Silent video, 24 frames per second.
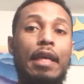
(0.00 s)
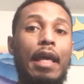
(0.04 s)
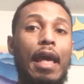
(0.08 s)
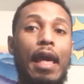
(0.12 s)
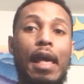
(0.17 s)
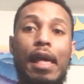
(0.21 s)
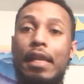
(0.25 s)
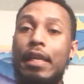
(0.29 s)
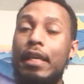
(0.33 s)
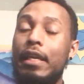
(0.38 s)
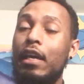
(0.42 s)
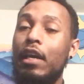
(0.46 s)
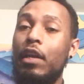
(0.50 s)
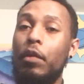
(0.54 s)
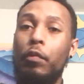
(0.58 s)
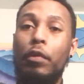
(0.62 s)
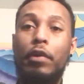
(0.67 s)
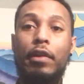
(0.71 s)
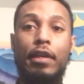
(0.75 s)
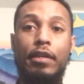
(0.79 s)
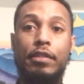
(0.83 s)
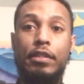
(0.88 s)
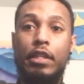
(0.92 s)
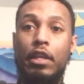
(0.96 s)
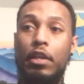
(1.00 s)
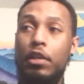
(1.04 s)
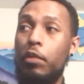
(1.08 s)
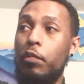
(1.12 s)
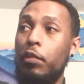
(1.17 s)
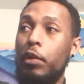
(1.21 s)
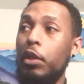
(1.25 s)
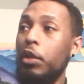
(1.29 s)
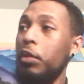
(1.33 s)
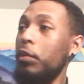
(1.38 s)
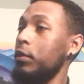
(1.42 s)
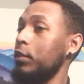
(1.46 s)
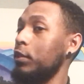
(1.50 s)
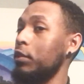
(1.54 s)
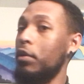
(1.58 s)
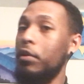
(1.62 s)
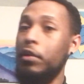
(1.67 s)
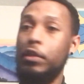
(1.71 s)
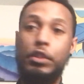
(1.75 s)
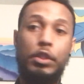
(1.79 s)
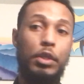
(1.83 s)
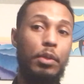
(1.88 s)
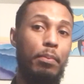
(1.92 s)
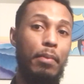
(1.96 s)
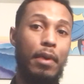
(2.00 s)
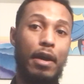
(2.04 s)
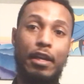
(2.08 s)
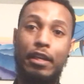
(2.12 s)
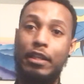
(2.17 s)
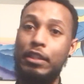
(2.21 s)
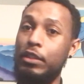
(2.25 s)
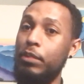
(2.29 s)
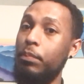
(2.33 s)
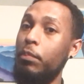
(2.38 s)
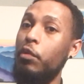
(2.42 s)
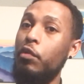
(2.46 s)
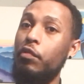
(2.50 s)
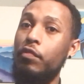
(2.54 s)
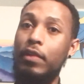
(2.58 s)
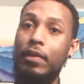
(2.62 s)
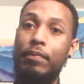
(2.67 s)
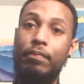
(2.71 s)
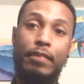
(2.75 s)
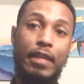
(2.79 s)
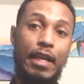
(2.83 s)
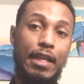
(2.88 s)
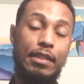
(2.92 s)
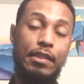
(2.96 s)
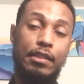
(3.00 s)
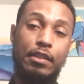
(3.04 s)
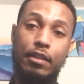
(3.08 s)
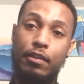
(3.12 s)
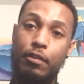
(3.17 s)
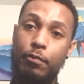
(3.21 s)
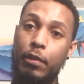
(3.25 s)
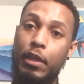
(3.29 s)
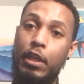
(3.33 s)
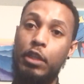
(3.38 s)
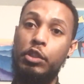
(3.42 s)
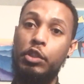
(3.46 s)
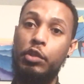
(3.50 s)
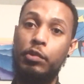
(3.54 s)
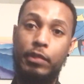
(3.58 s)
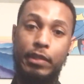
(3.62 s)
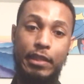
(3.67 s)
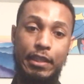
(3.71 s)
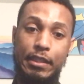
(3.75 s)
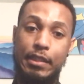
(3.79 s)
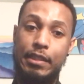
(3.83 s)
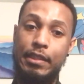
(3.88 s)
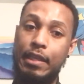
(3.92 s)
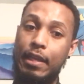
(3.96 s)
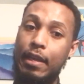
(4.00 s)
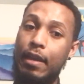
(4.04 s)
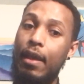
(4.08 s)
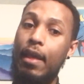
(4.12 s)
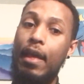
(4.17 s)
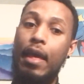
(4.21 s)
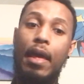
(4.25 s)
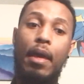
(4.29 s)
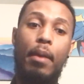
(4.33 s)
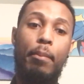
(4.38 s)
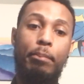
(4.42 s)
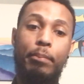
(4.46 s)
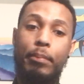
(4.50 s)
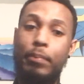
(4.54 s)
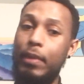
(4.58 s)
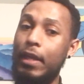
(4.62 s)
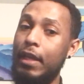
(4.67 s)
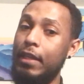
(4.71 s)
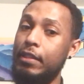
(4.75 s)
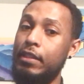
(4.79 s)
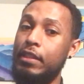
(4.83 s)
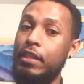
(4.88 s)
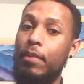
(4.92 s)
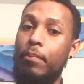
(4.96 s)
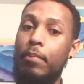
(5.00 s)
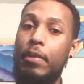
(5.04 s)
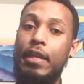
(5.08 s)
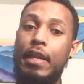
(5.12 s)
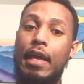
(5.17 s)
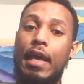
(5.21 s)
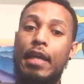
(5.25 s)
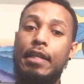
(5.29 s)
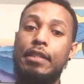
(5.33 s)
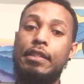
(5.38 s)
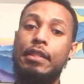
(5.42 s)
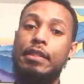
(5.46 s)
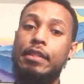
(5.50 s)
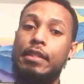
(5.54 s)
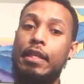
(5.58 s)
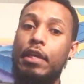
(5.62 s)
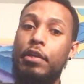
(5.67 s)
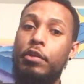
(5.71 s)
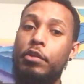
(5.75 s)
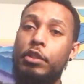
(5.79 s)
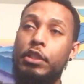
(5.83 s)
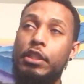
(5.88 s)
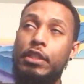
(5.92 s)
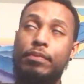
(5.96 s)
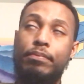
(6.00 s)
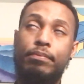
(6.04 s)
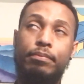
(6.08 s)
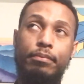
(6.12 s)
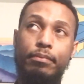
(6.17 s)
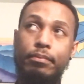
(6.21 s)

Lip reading: any kind of workouts that you want to do, as long as your body's moving, that's good because you're releasing pent up and excess energy.